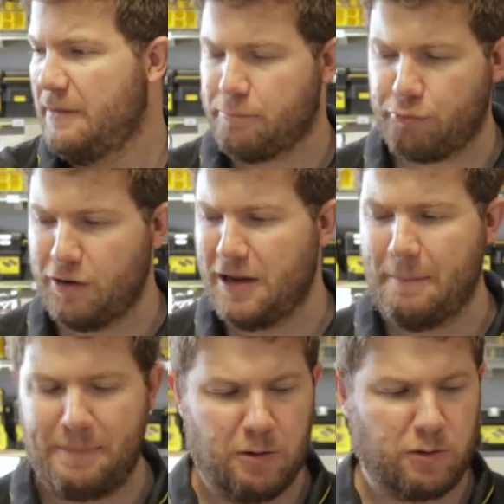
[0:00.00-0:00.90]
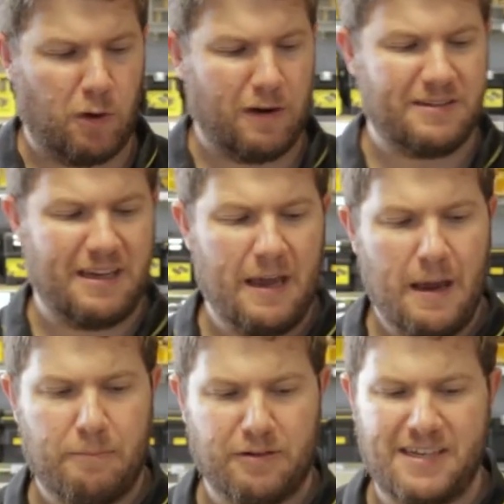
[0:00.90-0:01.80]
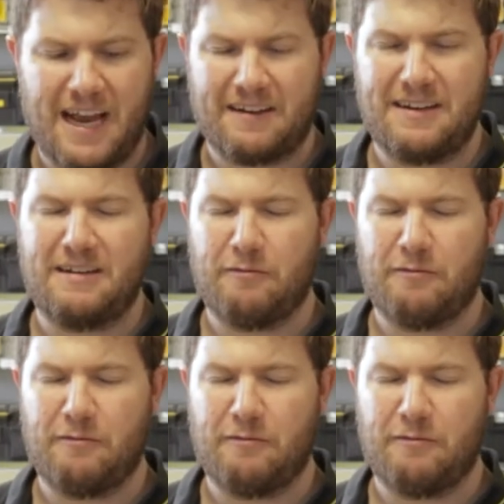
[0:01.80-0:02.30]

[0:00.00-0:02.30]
Brilliant build quality, protected,